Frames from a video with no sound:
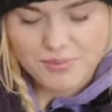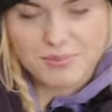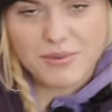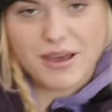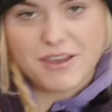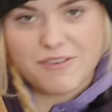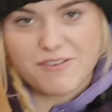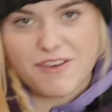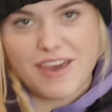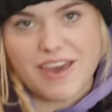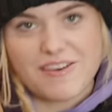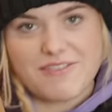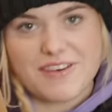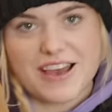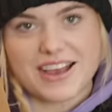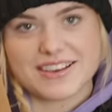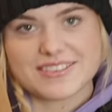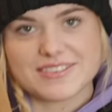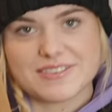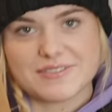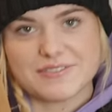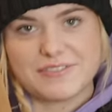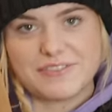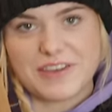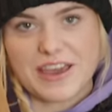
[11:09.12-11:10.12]
my
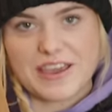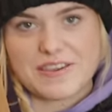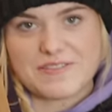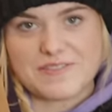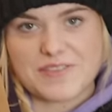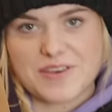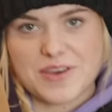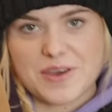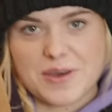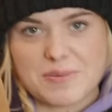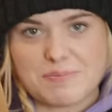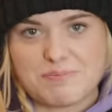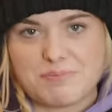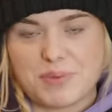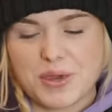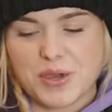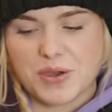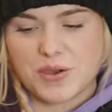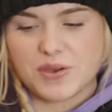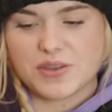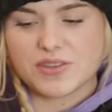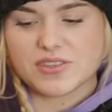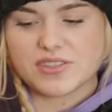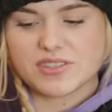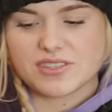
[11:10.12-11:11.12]
Fairfax and Favour
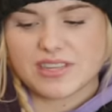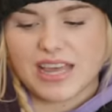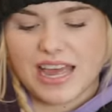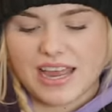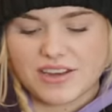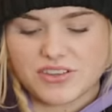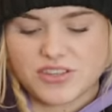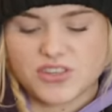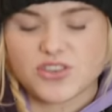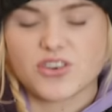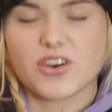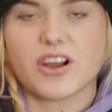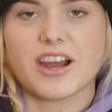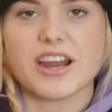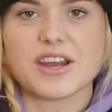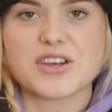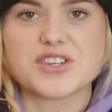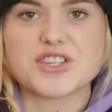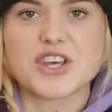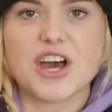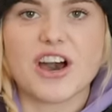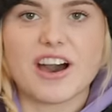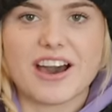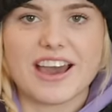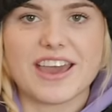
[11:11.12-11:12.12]
boots, and to try
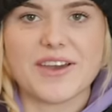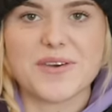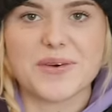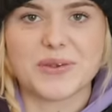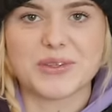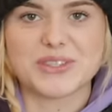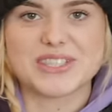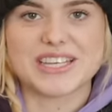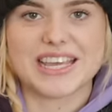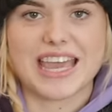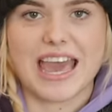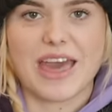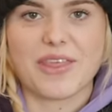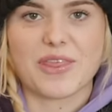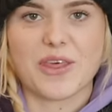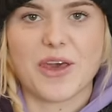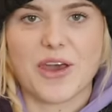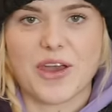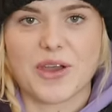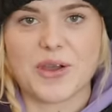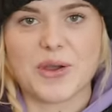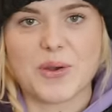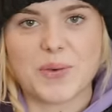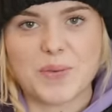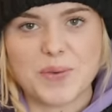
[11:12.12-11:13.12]
and tie it all together
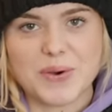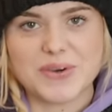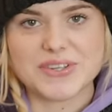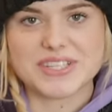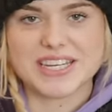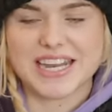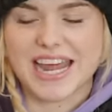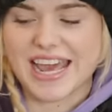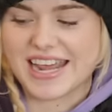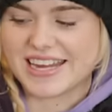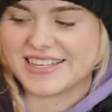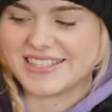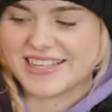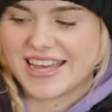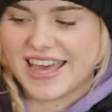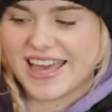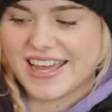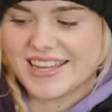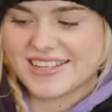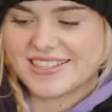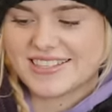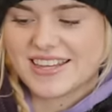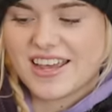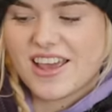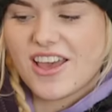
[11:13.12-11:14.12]
and coordinate
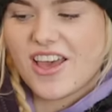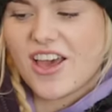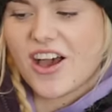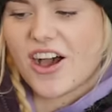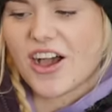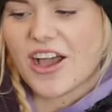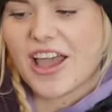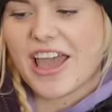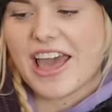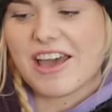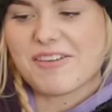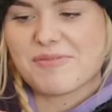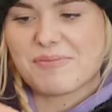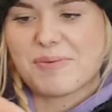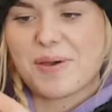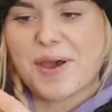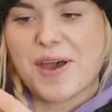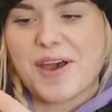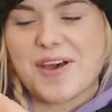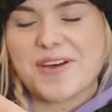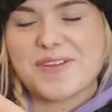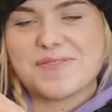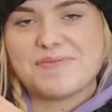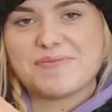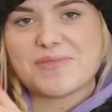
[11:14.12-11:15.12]
it, I have
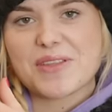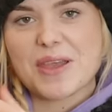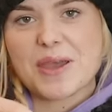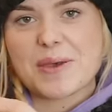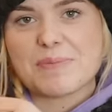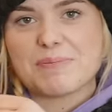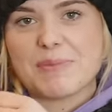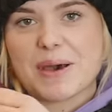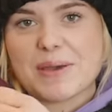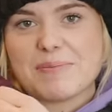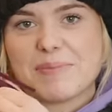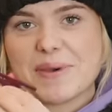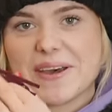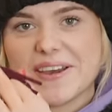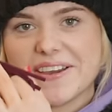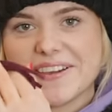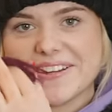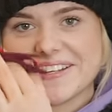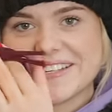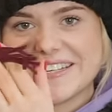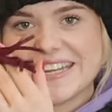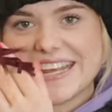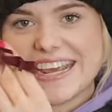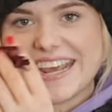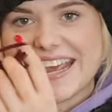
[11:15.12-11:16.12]
put my
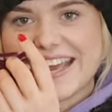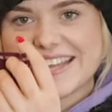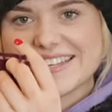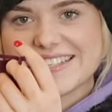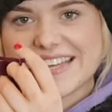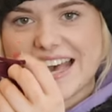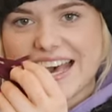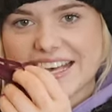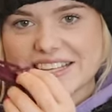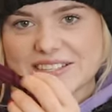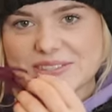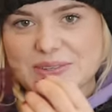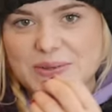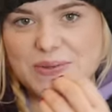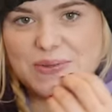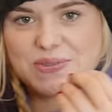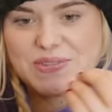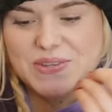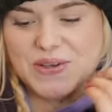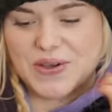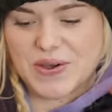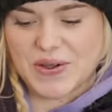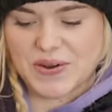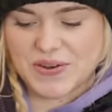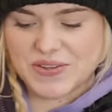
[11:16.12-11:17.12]
burgundy
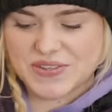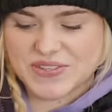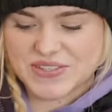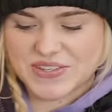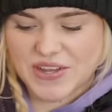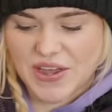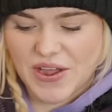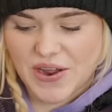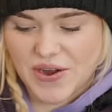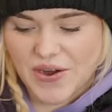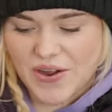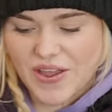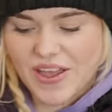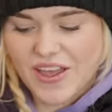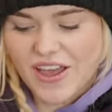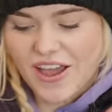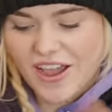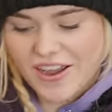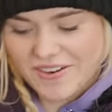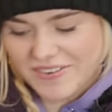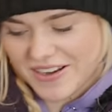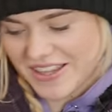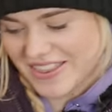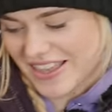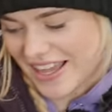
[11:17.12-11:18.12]
tassels on, so
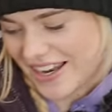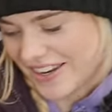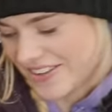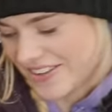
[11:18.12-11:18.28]
hopefully that